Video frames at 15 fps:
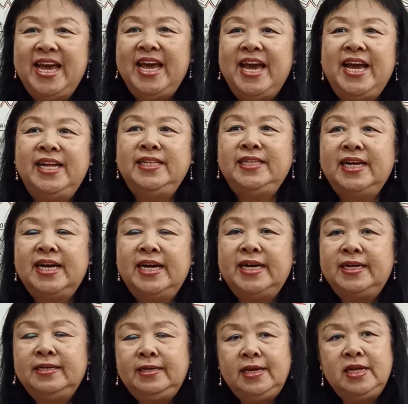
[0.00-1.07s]

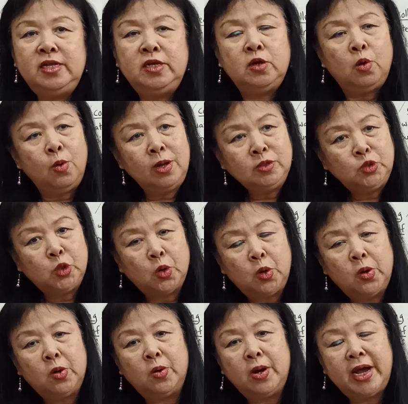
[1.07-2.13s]
And in Kluang,
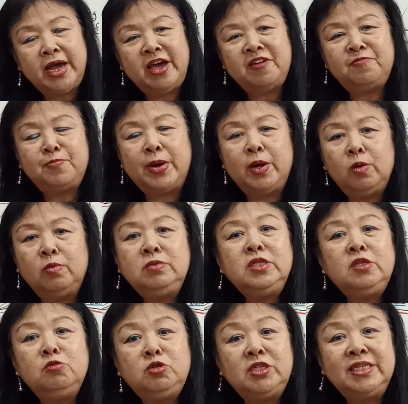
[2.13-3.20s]
Johor, I have my own
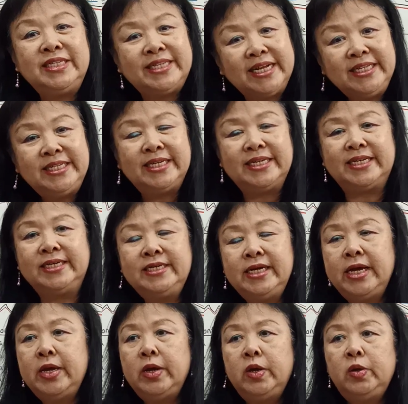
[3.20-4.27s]
tuition center,
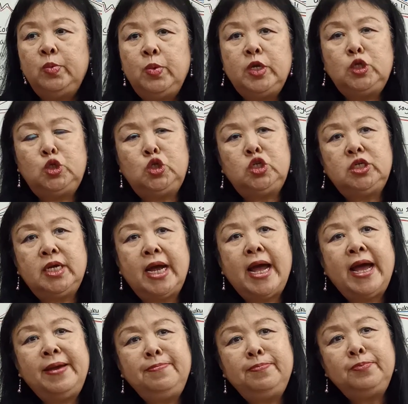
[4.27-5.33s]
which
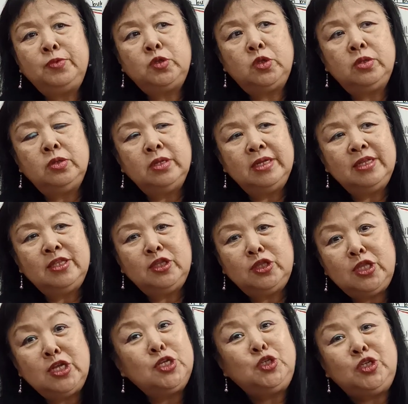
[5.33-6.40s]
I'm
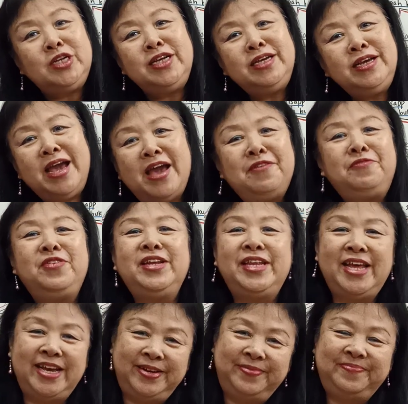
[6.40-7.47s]
teaching every
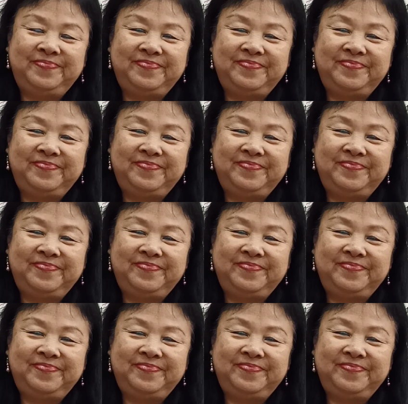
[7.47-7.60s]
day.